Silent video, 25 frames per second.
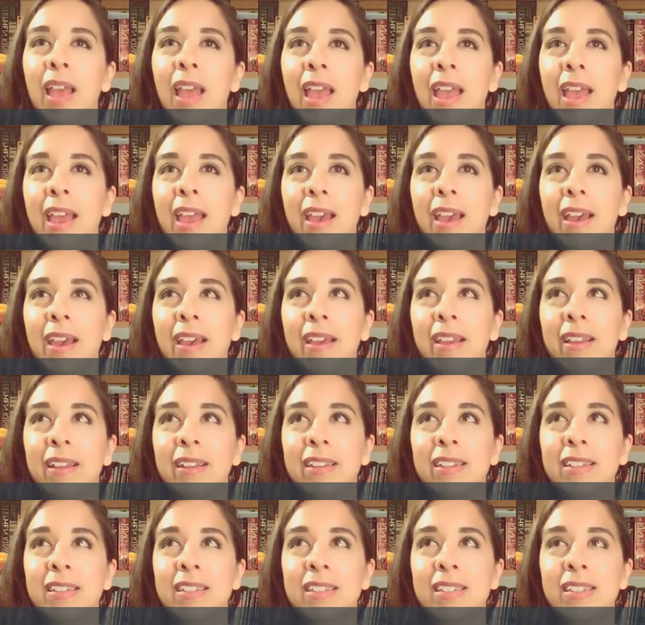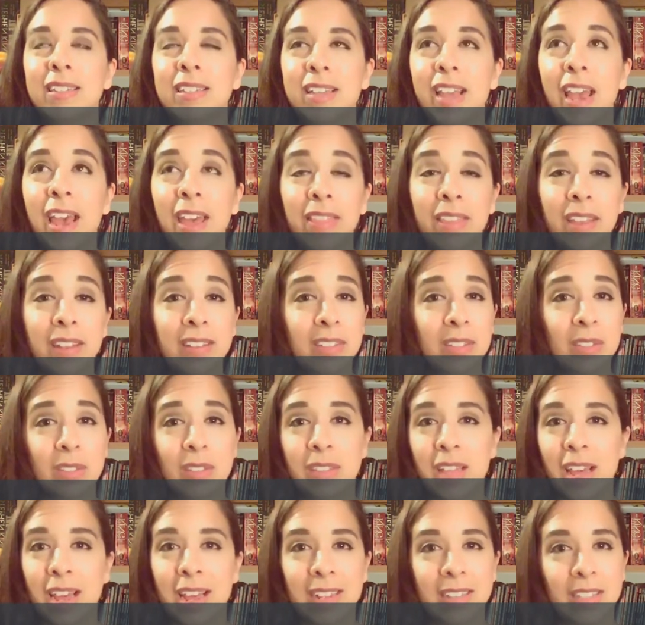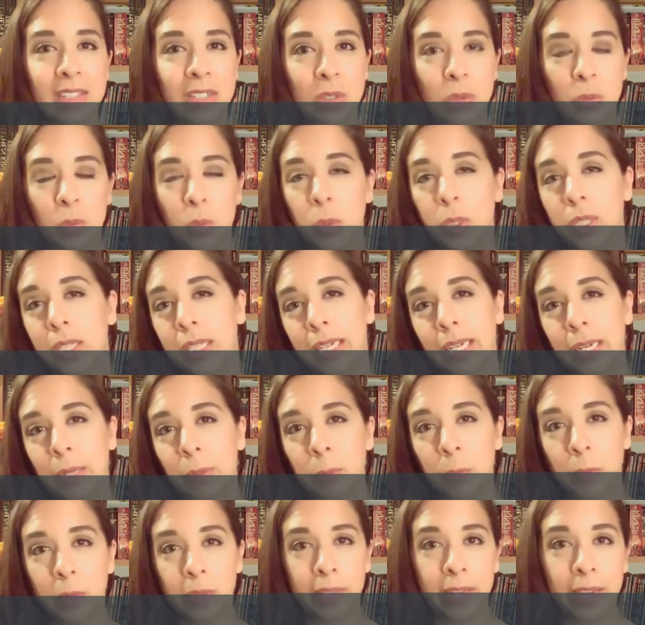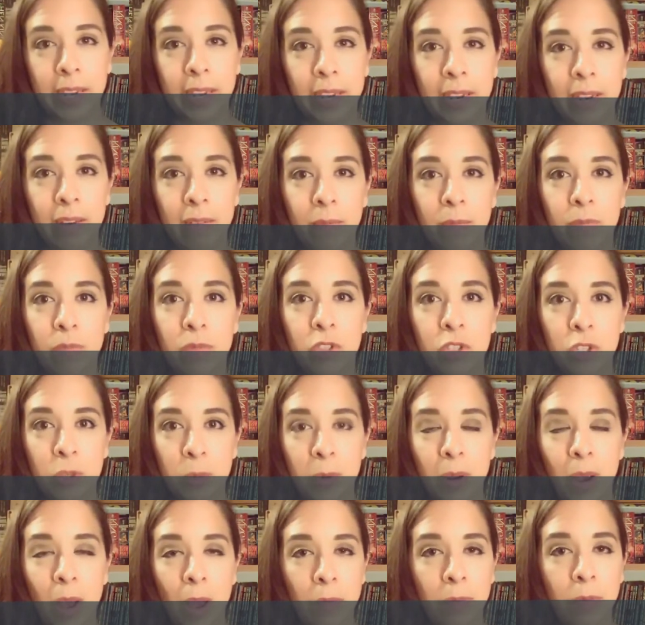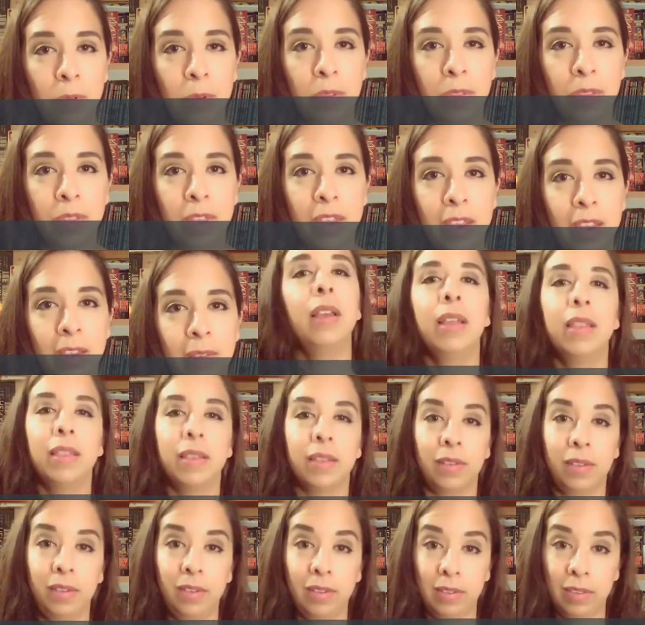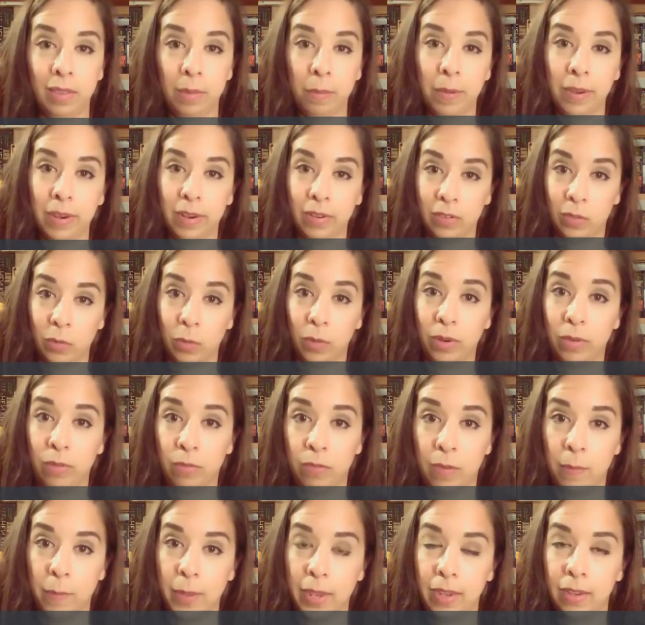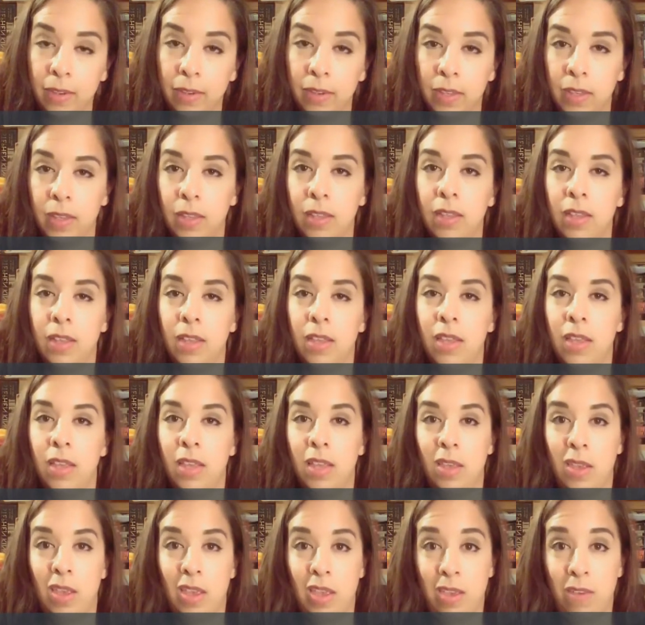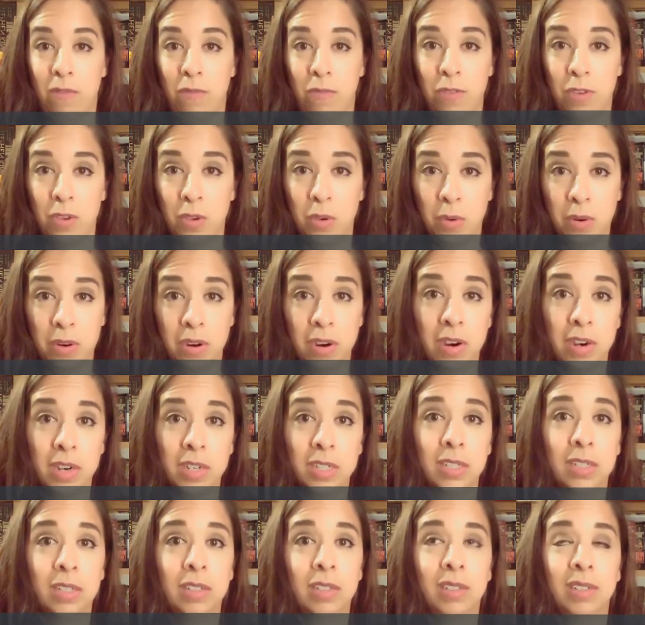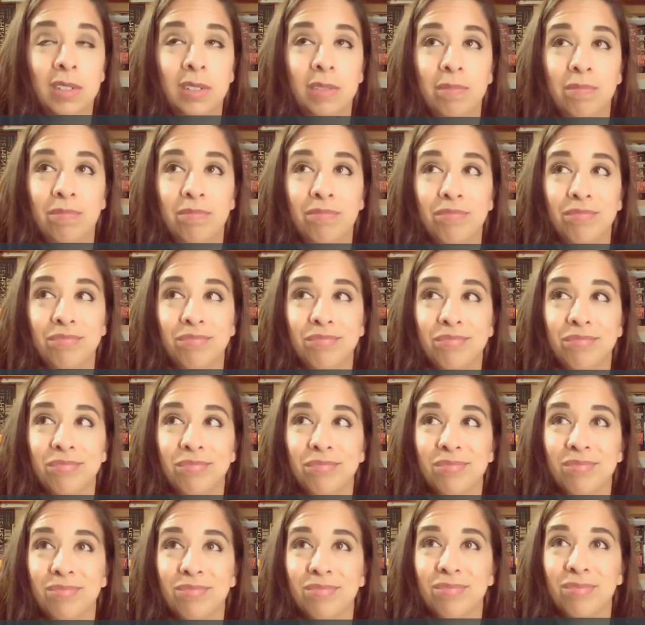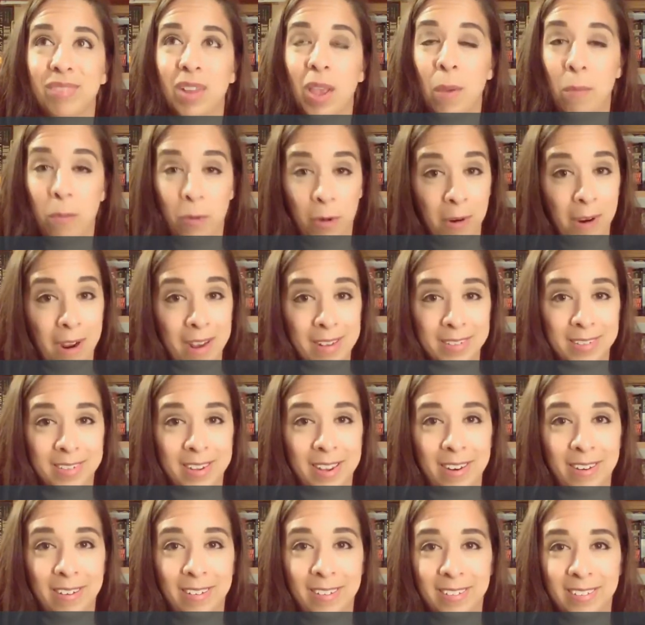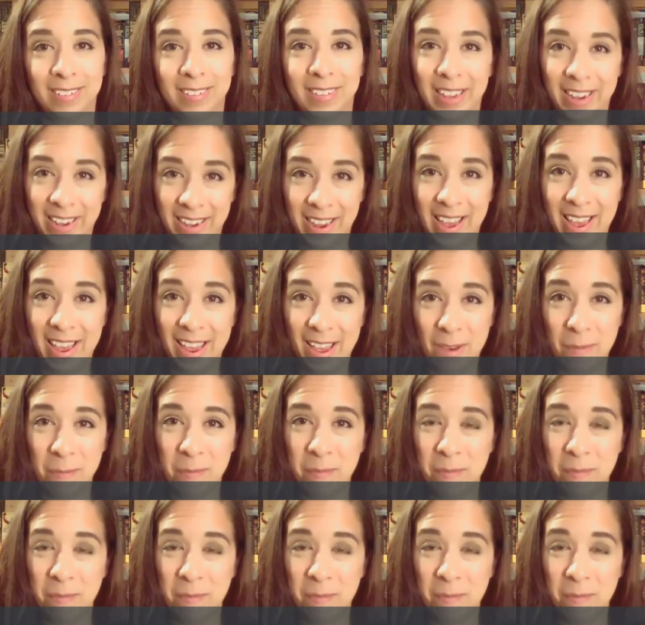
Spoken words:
And yeah, that's really super helpful thing. This is the biggest one for me. If you are a procrastinator like I